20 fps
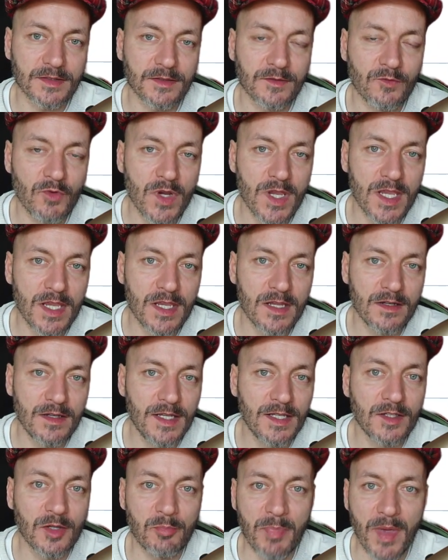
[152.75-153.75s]
we
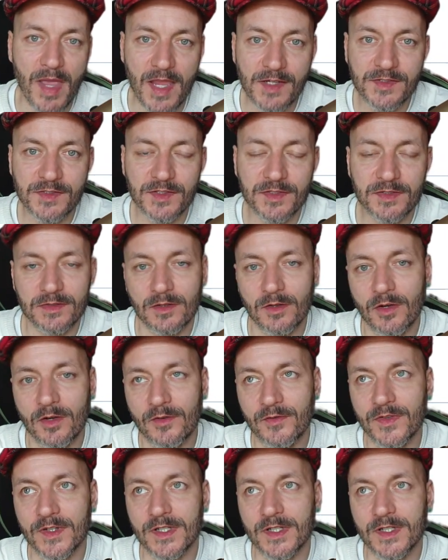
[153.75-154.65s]
need the basis of